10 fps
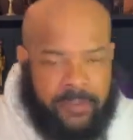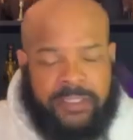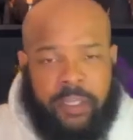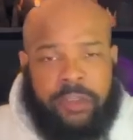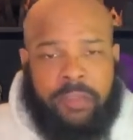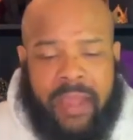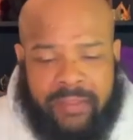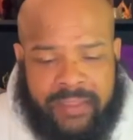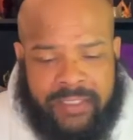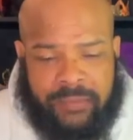So
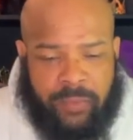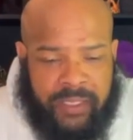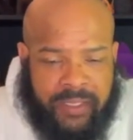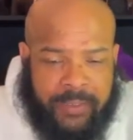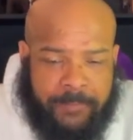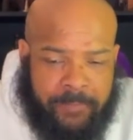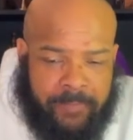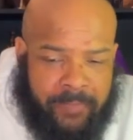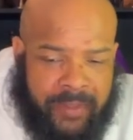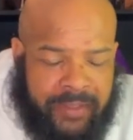throughout this week,
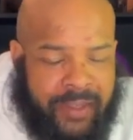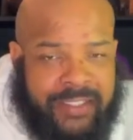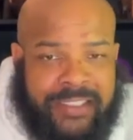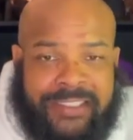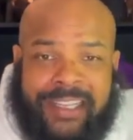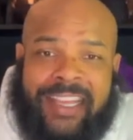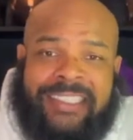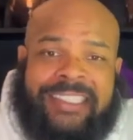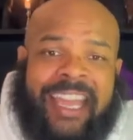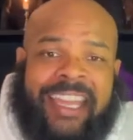on this
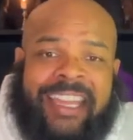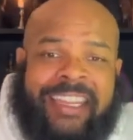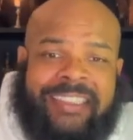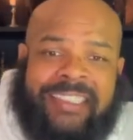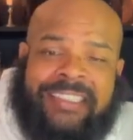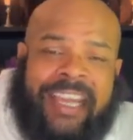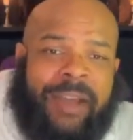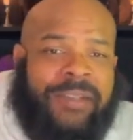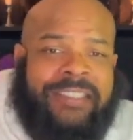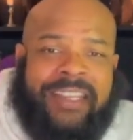Sunday check-in, just
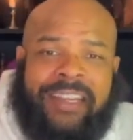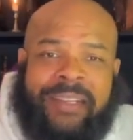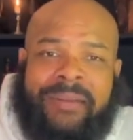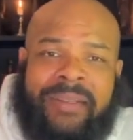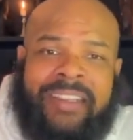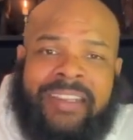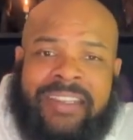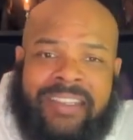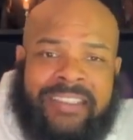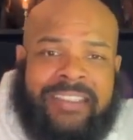saying what's up,
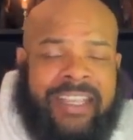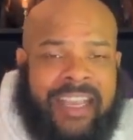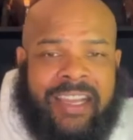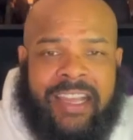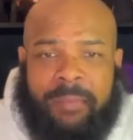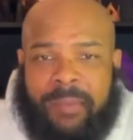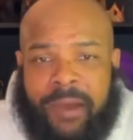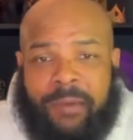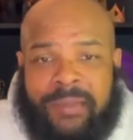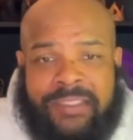just taking a couple
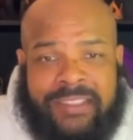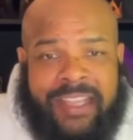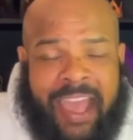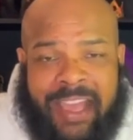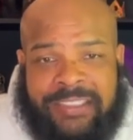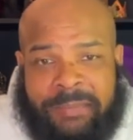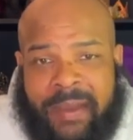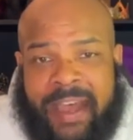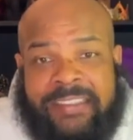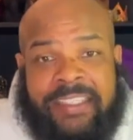moments just to add some
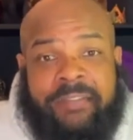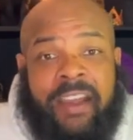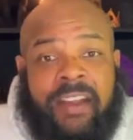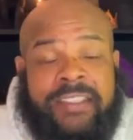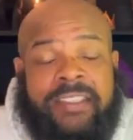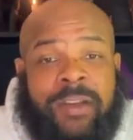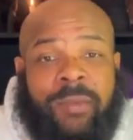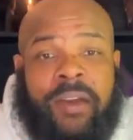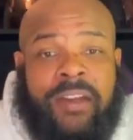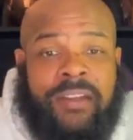positive energy to the
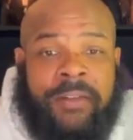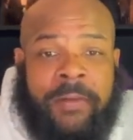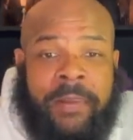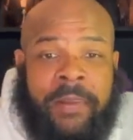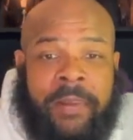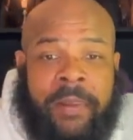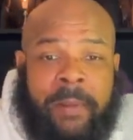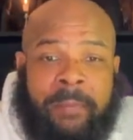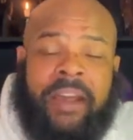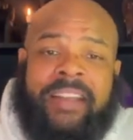world.
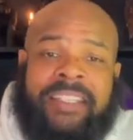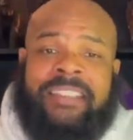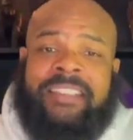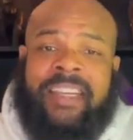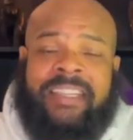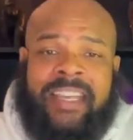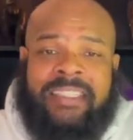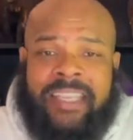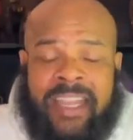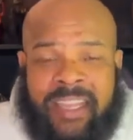But on this Sunday
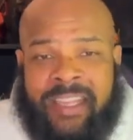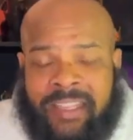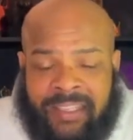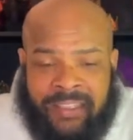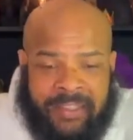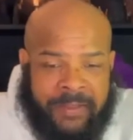check-in,